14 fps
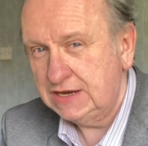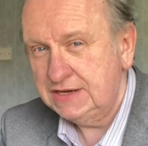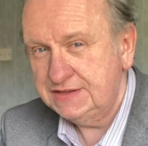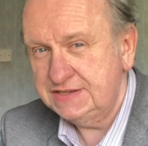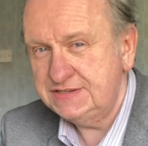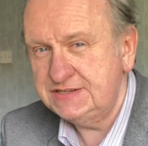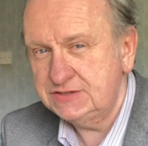
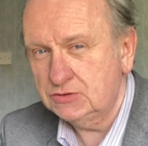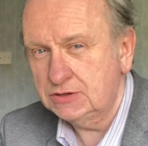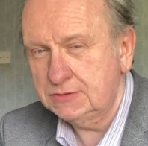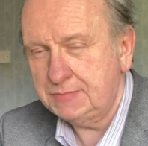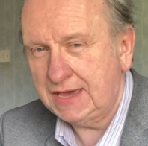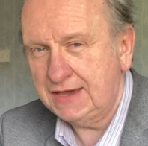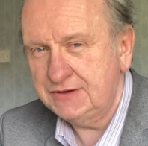This is all
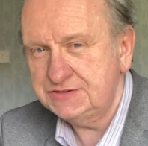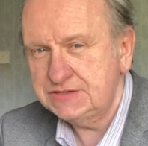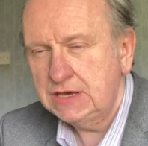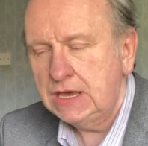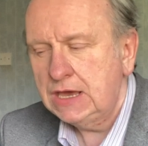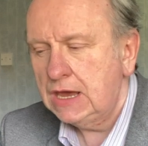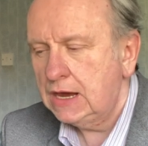about
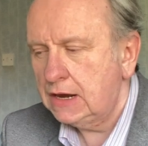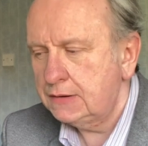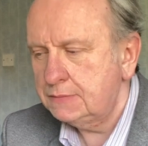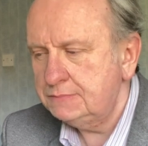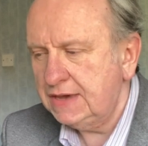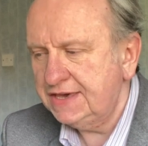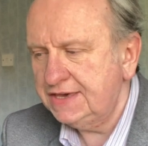
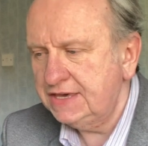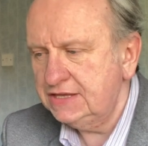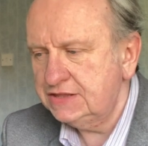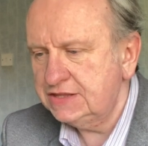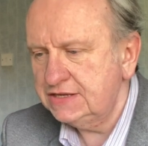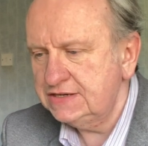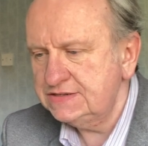making
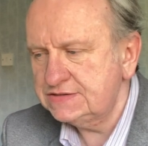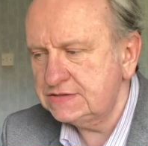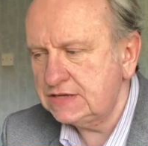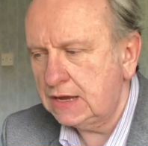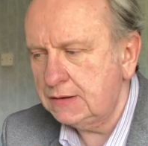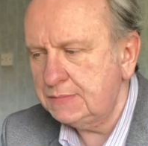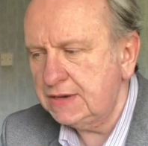things,
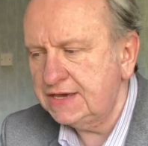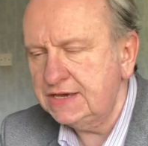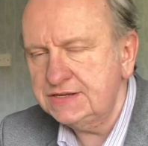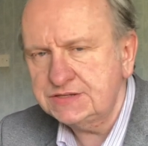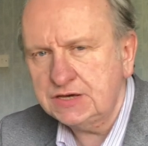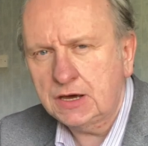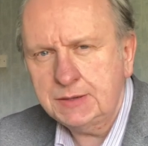making
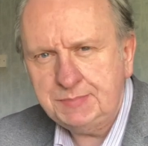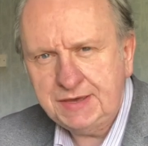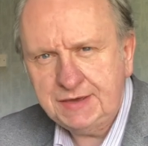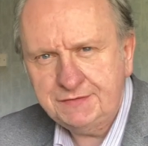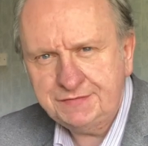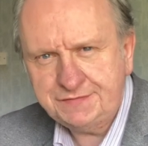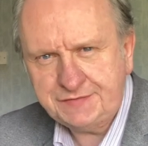
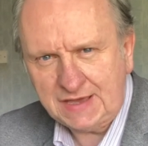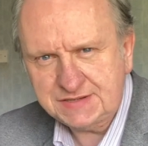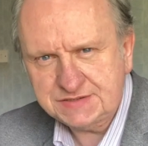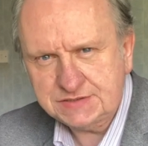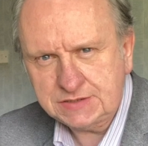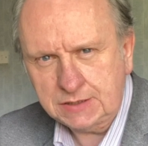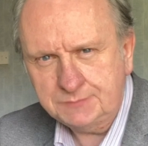typing
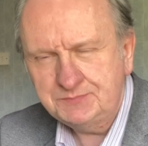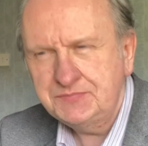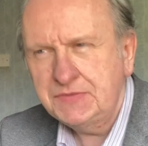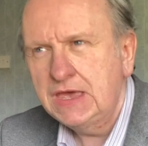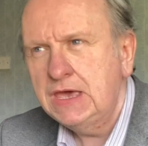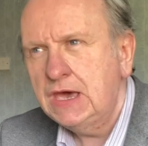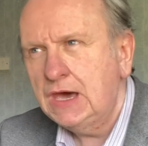faster.
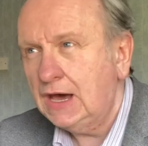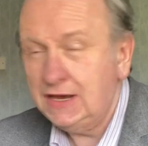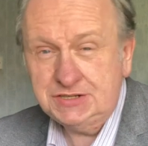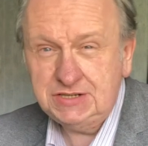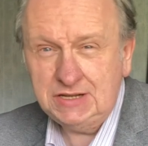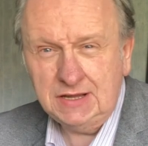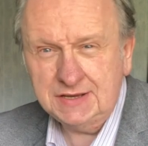I
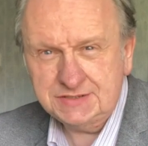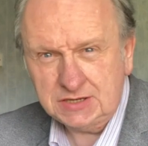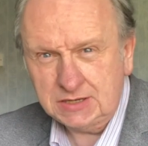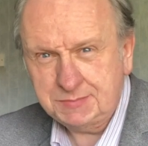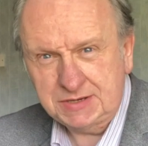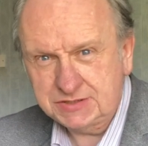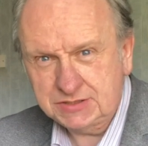actually like
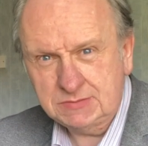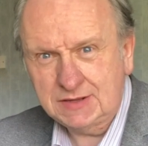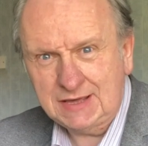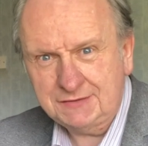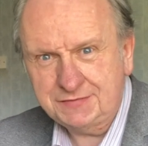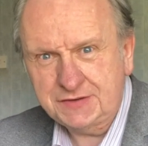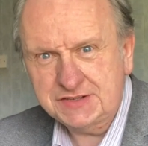typing, so I'm not
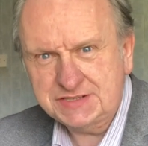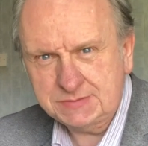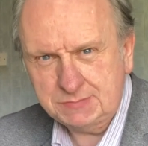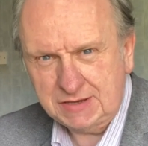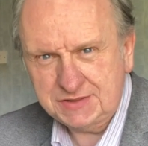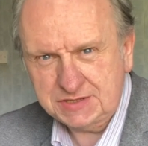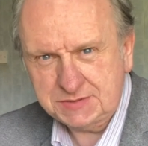that fussed
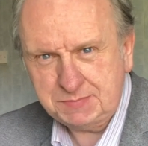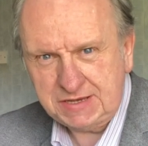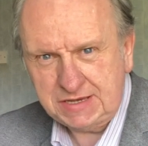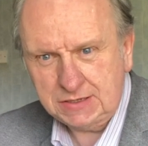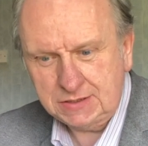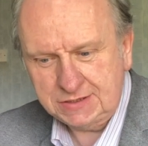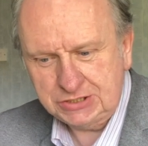about the
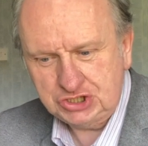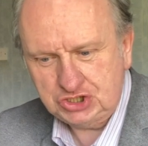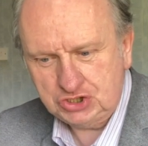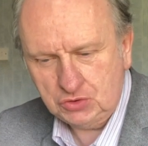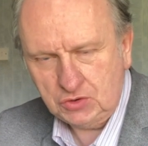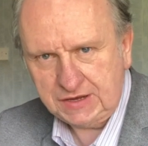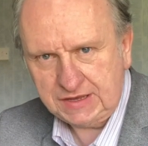speed.
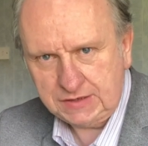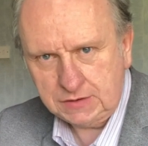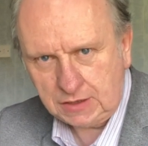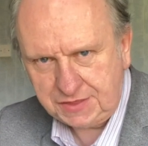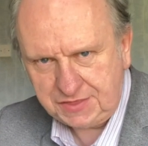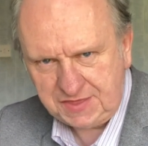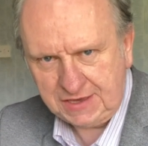I
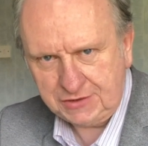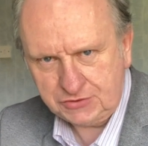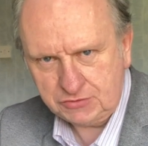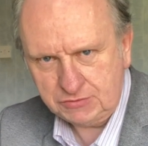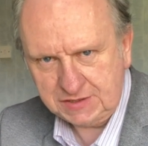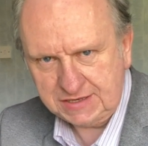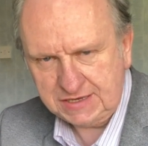think
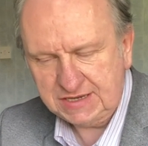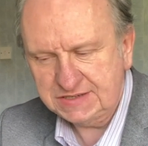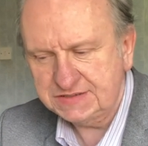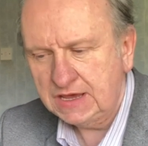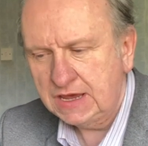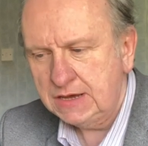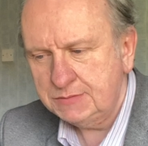through the keys,
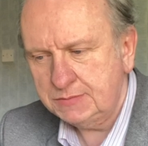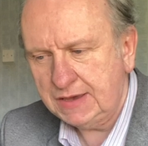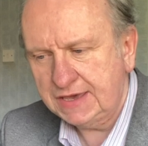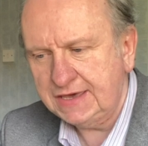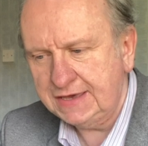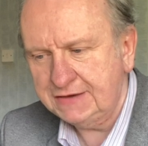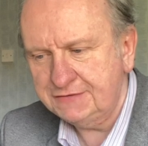but
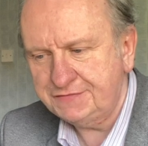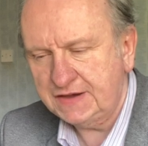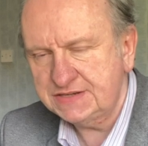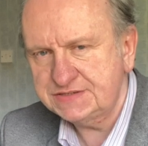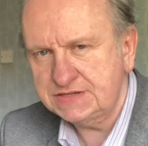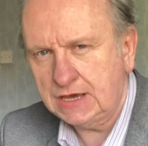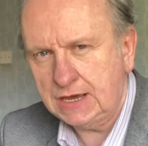making it
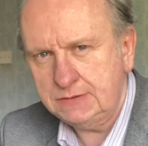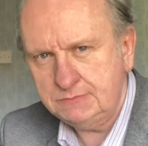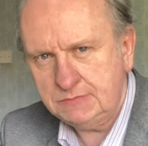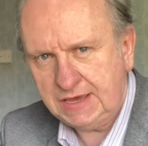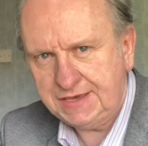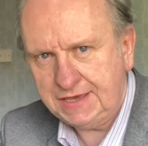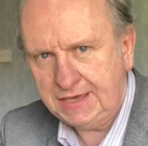faster and
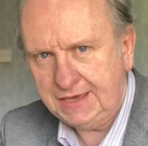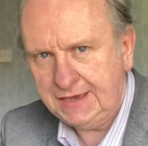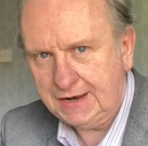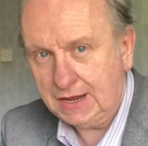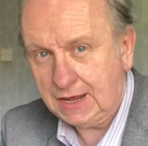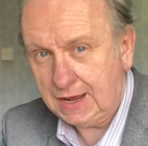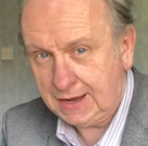making
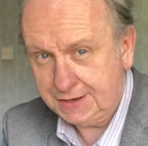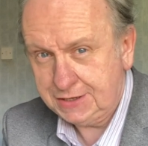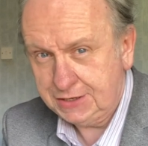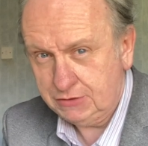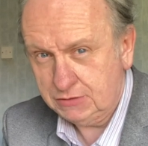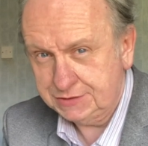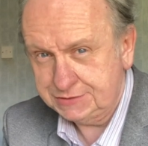it
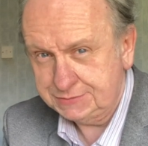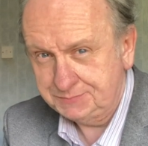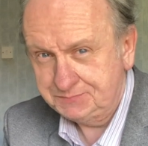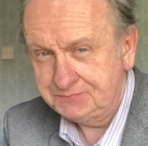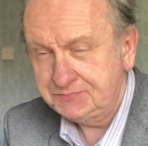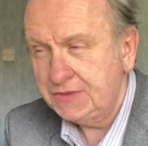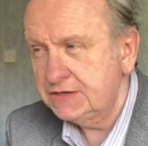accurate.
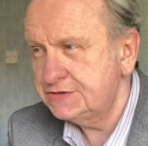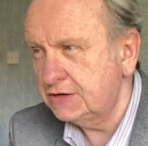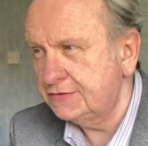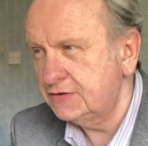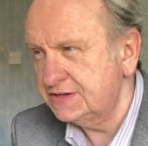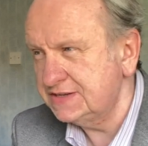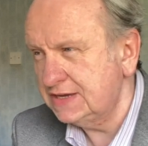So
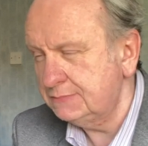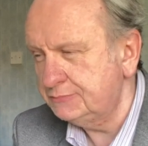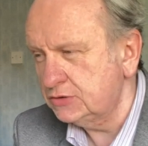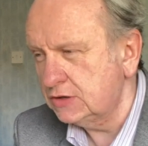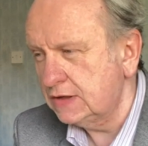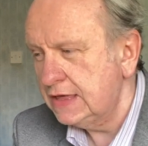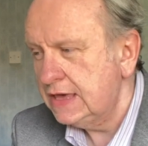for
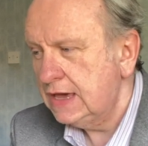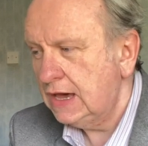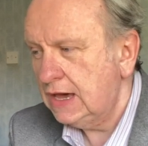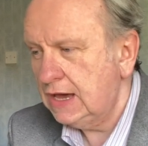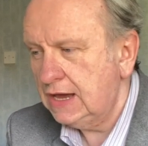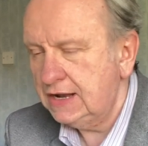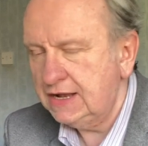example,
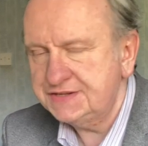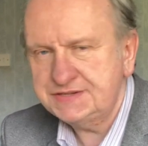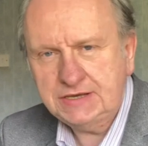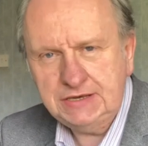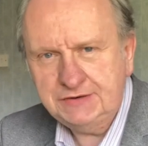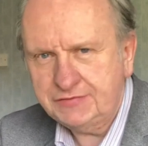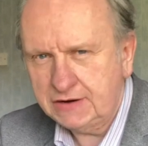let's say
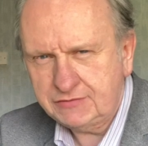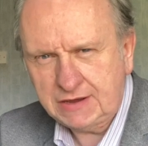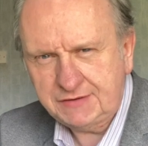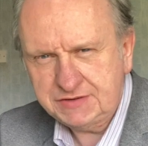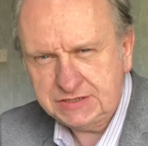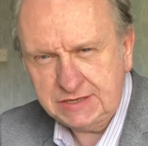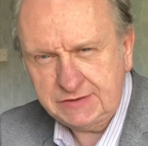you're forever
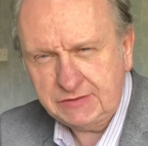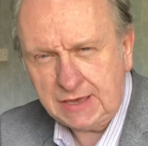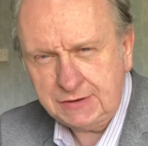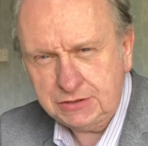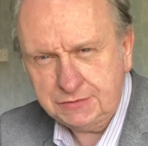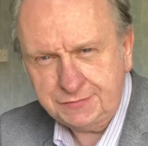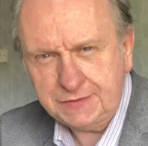having to give out
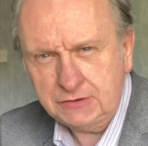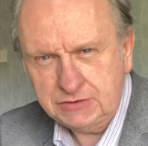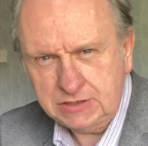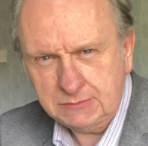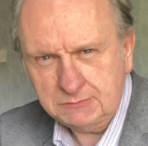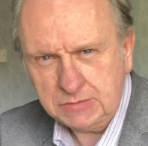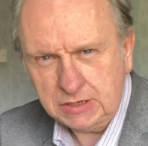your phone
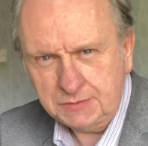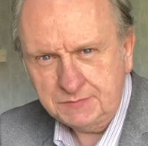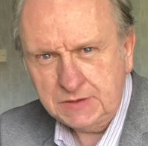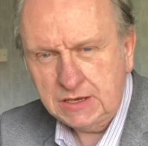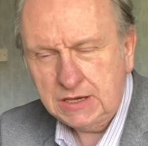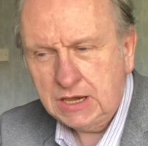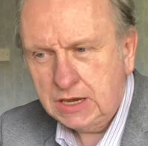number.
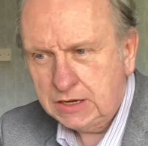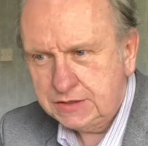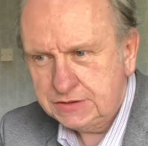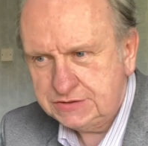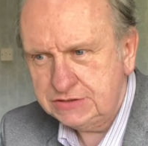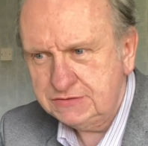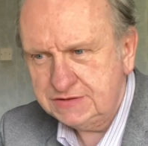
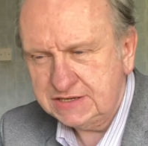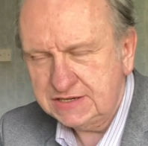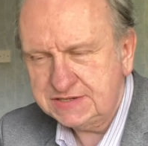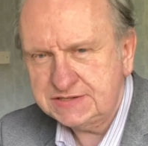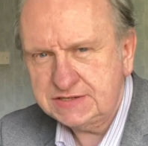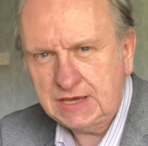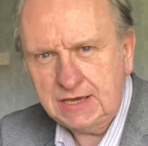Do
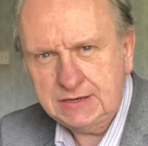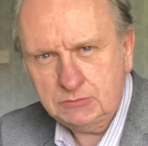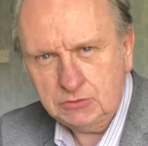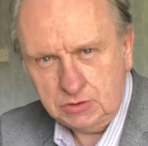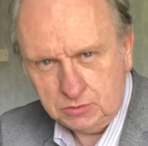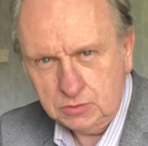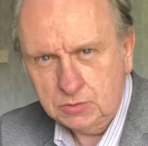this and it
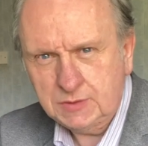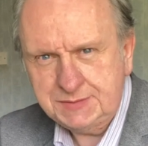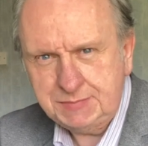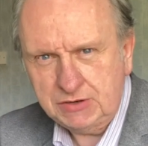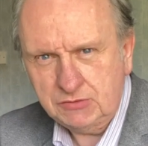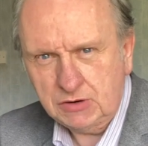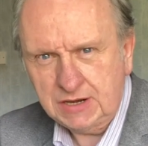will always
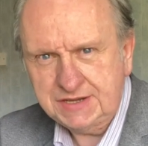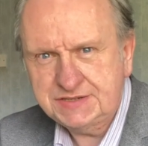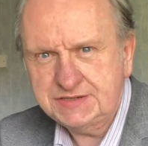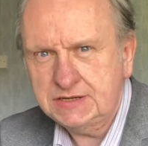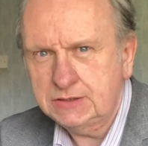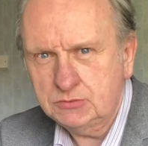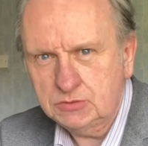be right
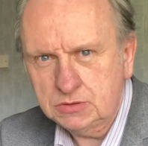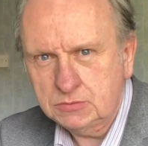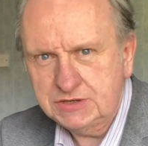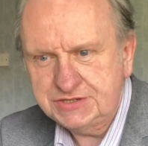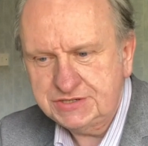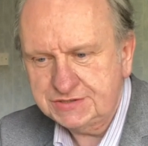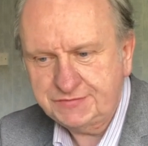and it will always just